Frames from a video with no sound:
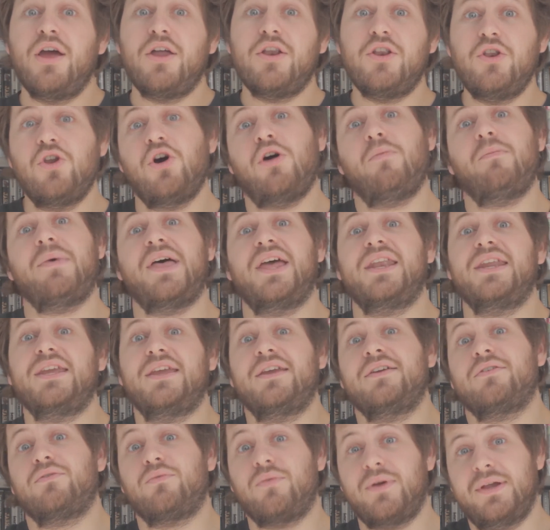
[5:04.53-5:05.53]
Not
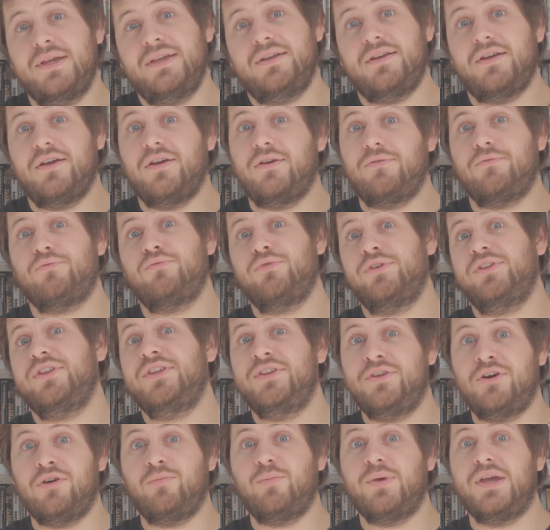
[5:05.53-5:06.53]
many, right? Really
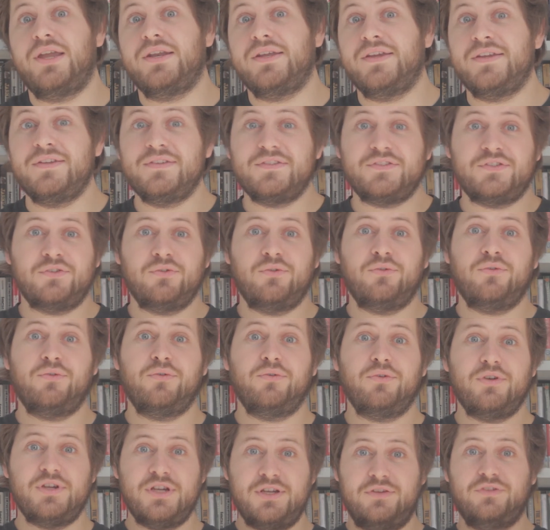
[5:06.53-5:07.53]
not many.
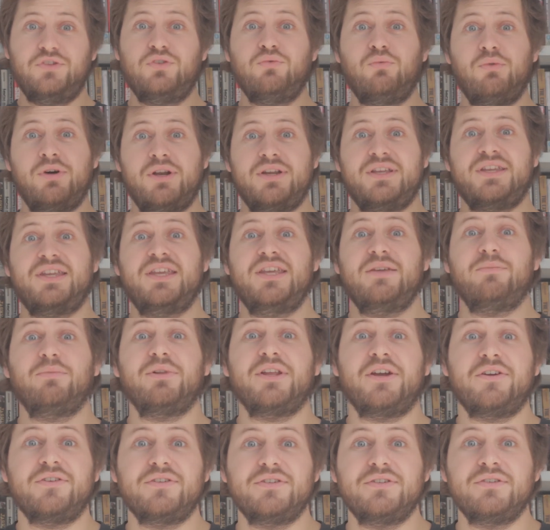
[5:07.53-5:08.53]
So you want to keep
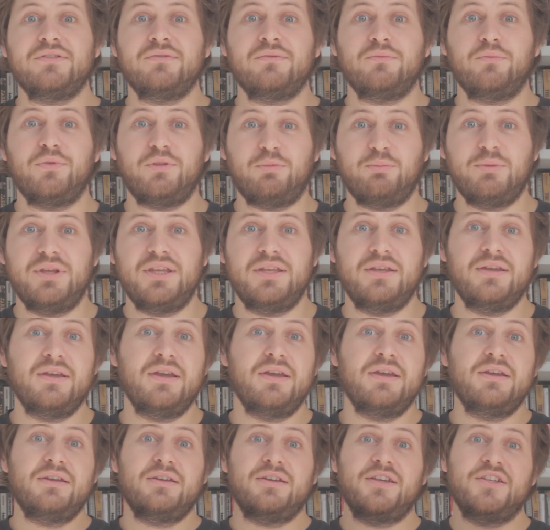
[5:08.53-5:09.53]
learning with me
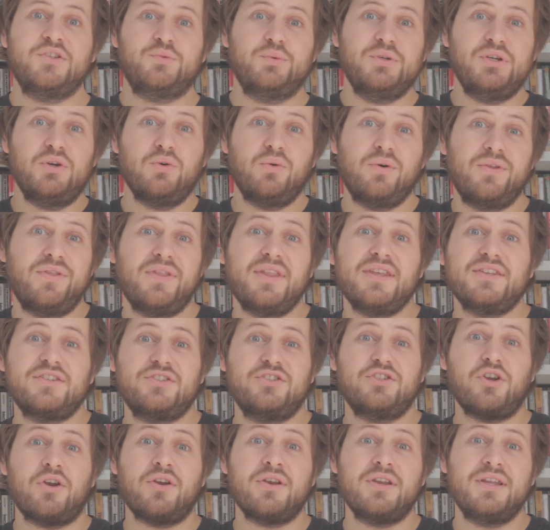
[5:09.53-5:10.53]
as we go on this
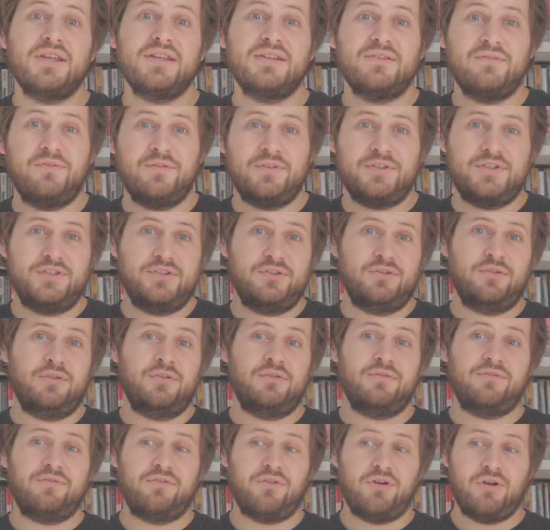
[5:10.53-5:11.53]
journey
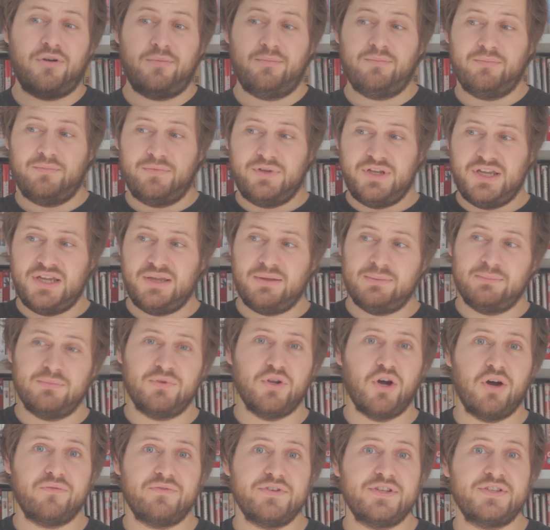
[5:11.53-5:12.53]
from
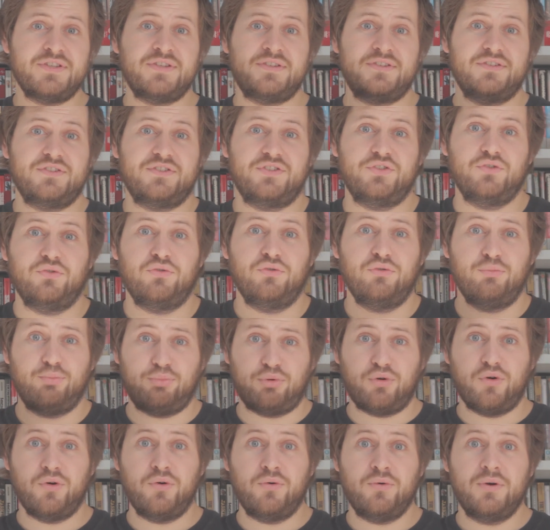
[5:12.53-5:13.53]
novice to
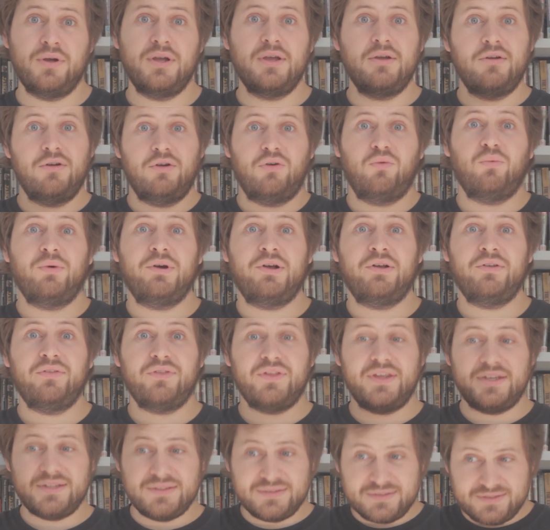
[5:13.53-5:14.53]
pro. Well,
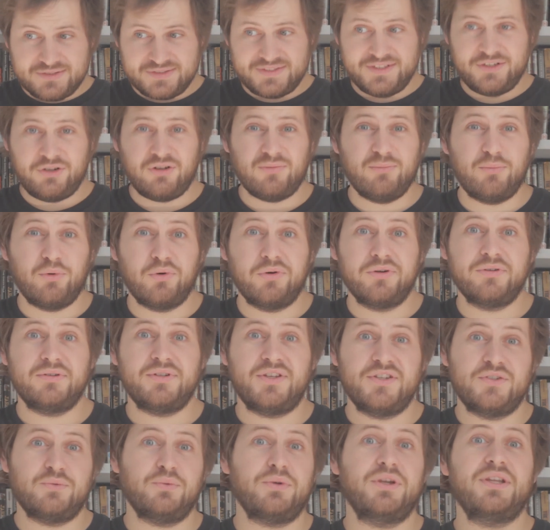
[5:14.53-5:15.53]
then stay on board,
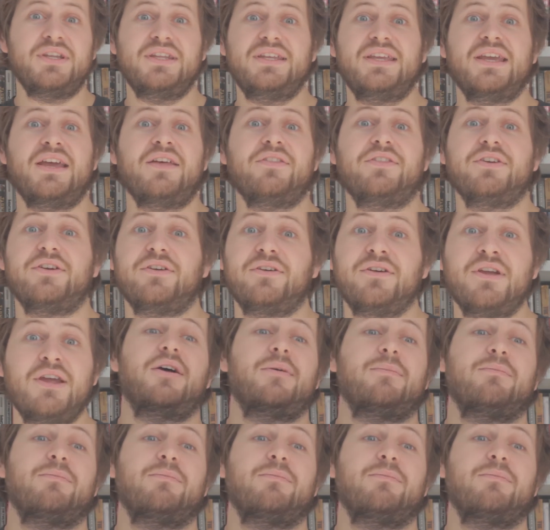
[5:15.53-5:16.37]
because we're going to get there.